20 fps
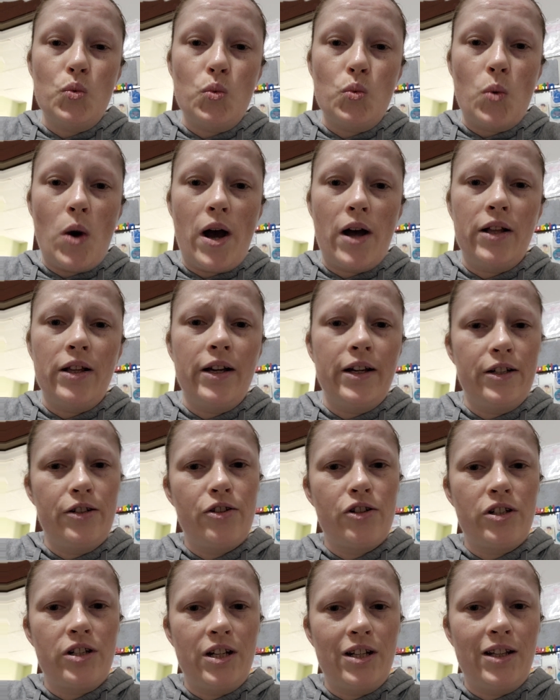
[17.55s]
While I
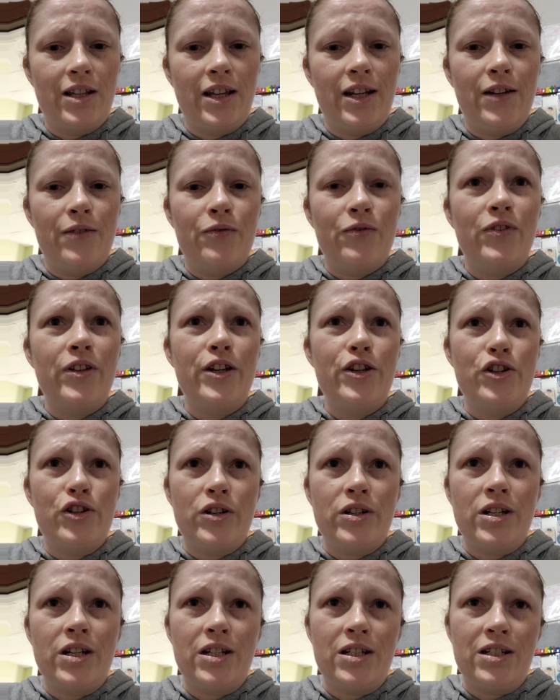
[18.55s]
understand that
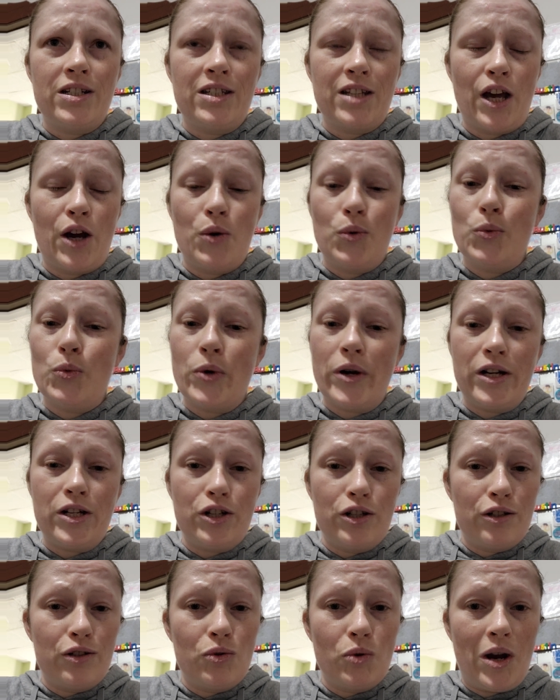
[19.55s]
inflation is
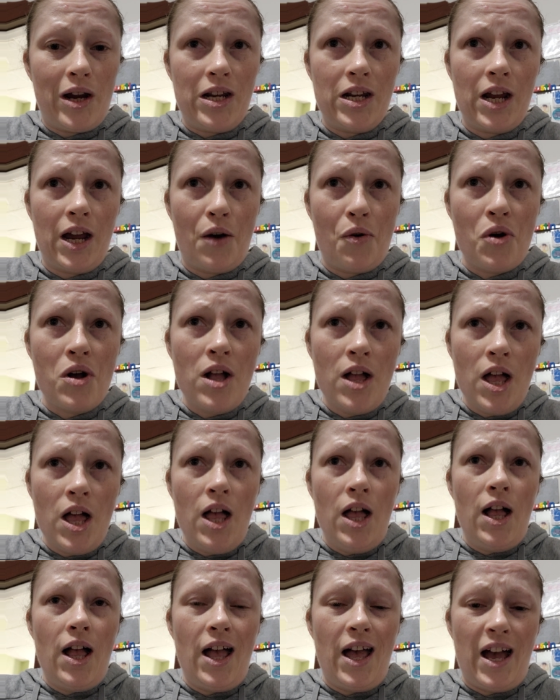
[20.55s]
outrageous right now,
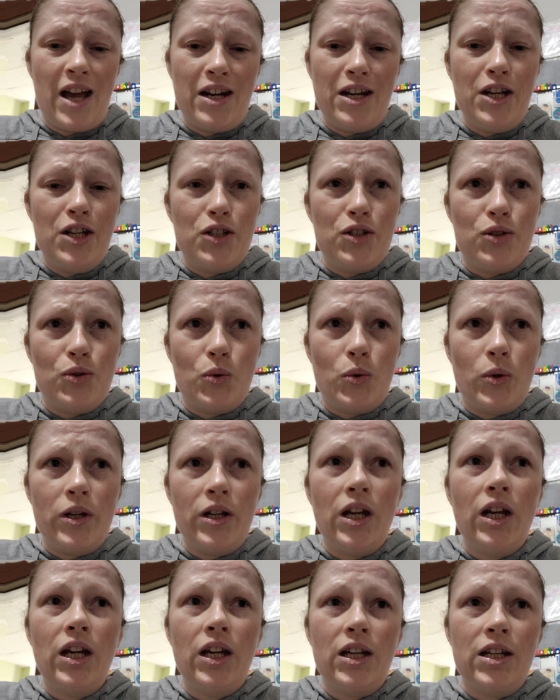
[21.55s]
adding
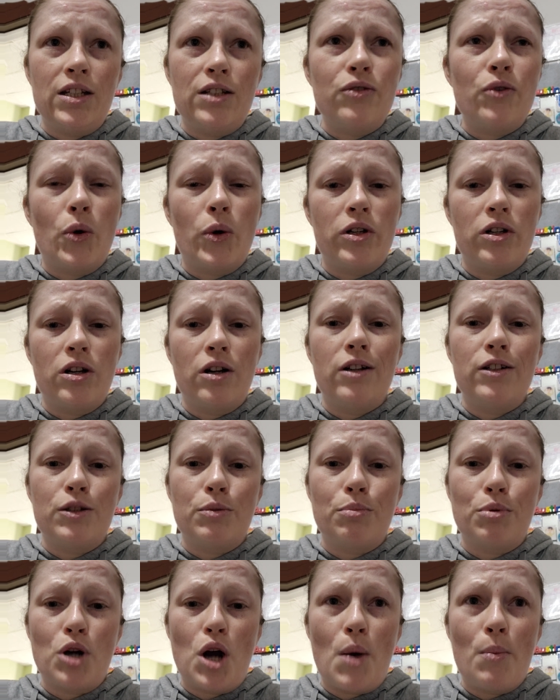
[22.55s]
soy is going to cause
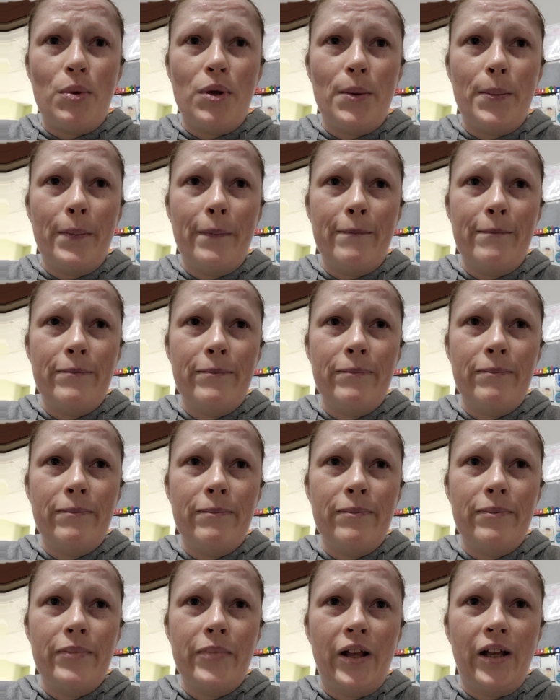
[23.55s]
a problem,
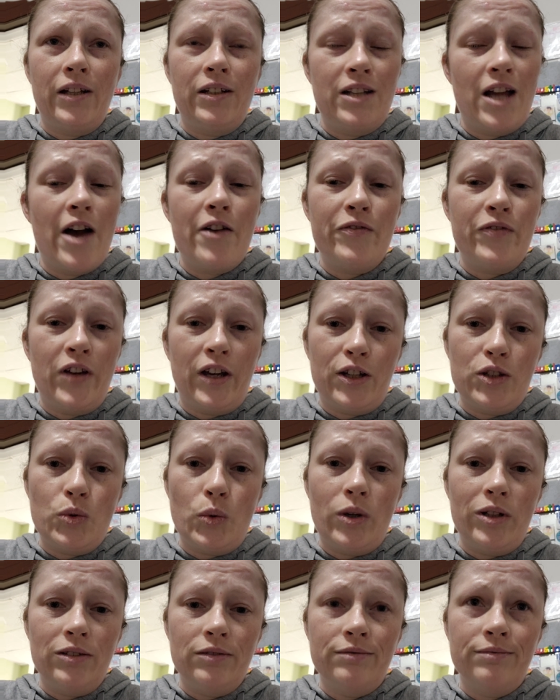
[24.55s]
not fix
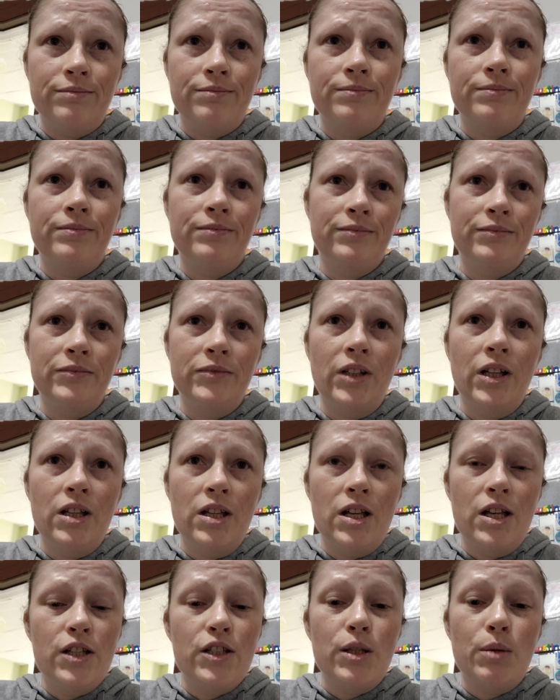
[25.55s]
one.
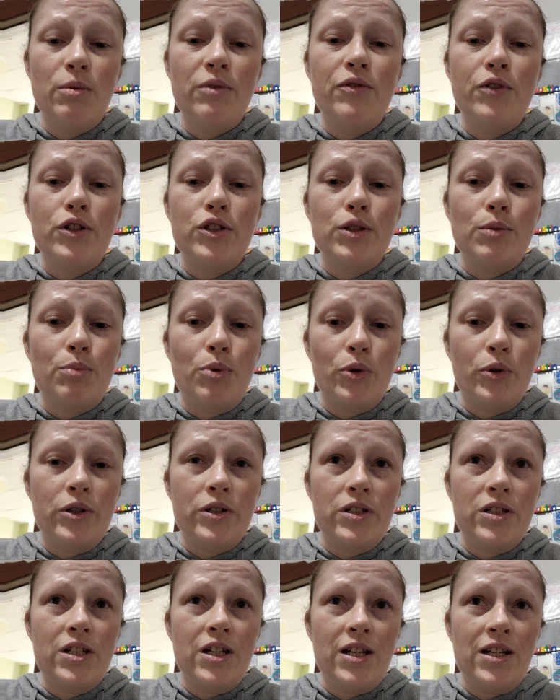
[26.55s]
Some of our
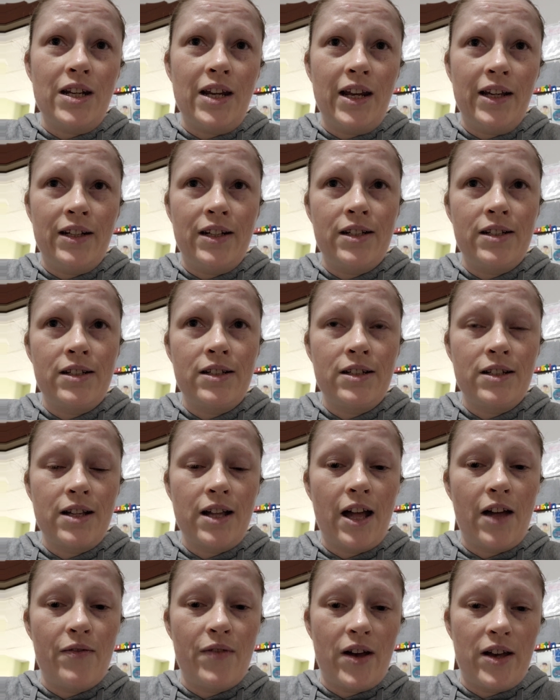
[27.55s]
supporters in Indiana
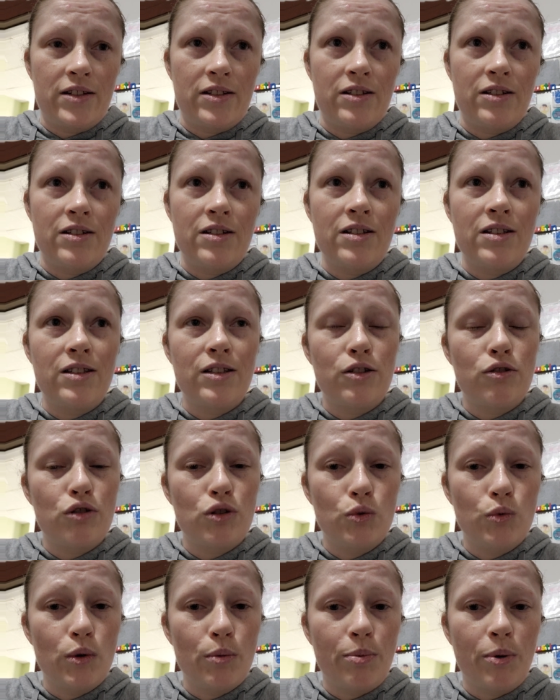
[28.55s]
have asked us
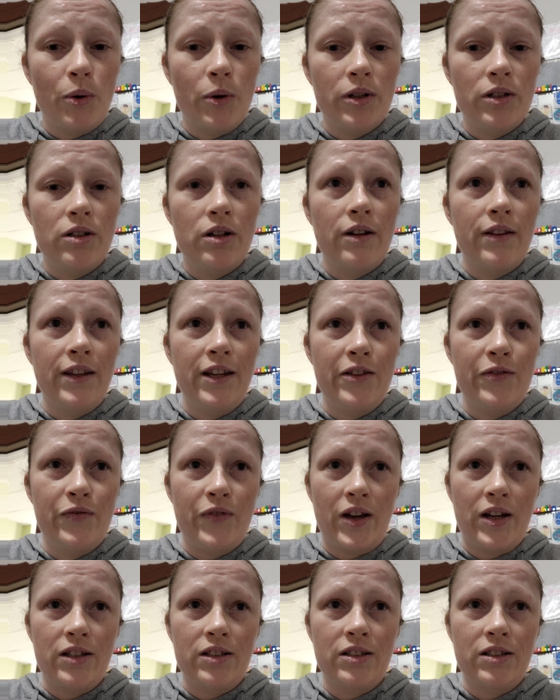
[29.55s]
to report on the
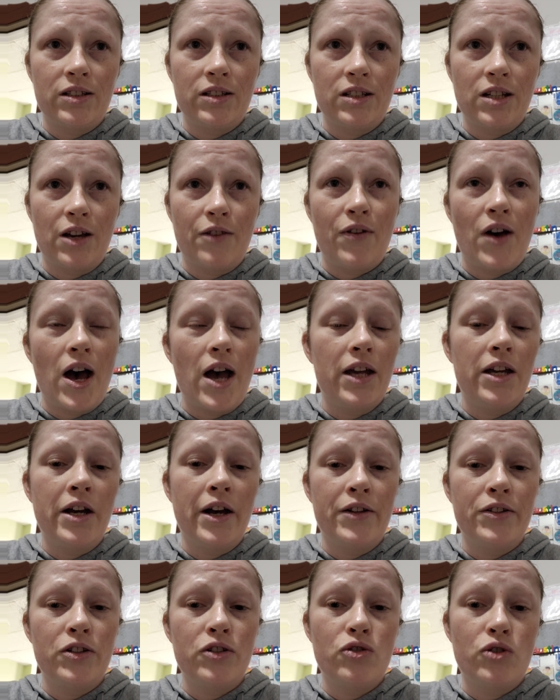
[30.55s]
effects of high
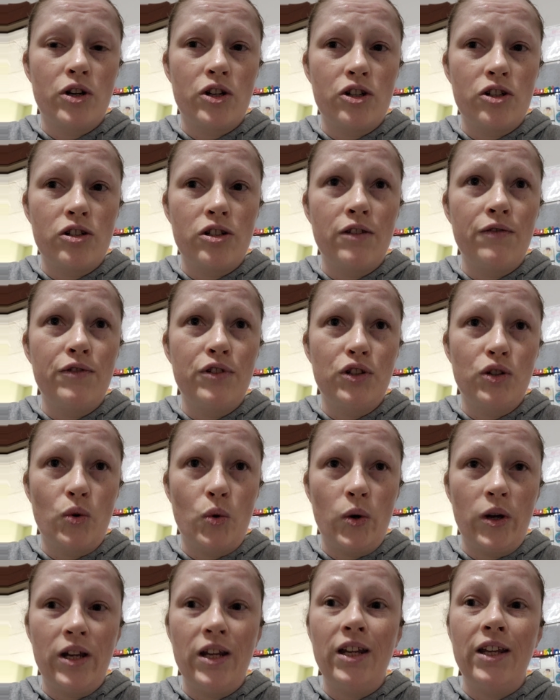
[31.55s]
concentrations of
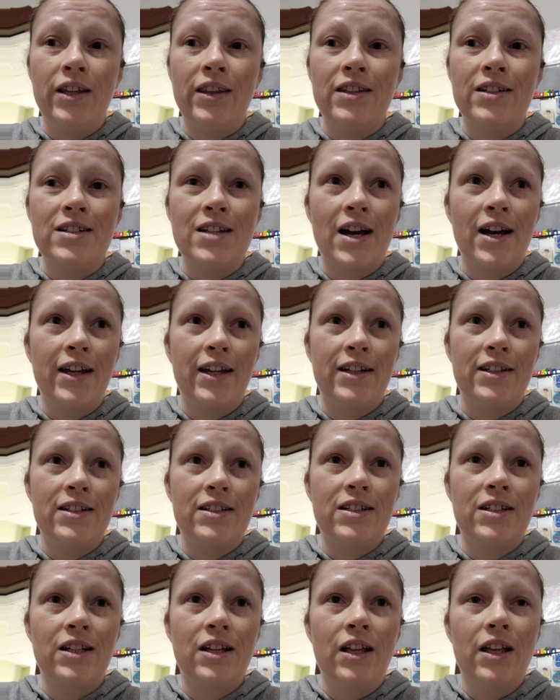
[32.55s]
soy in the
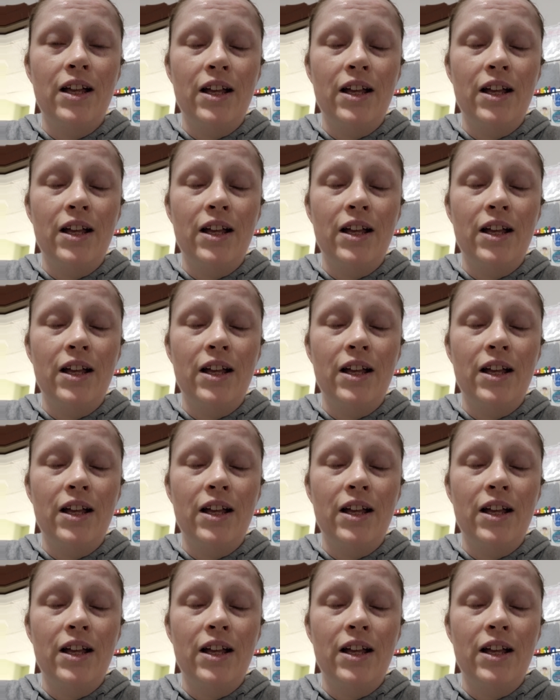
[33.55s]
diet.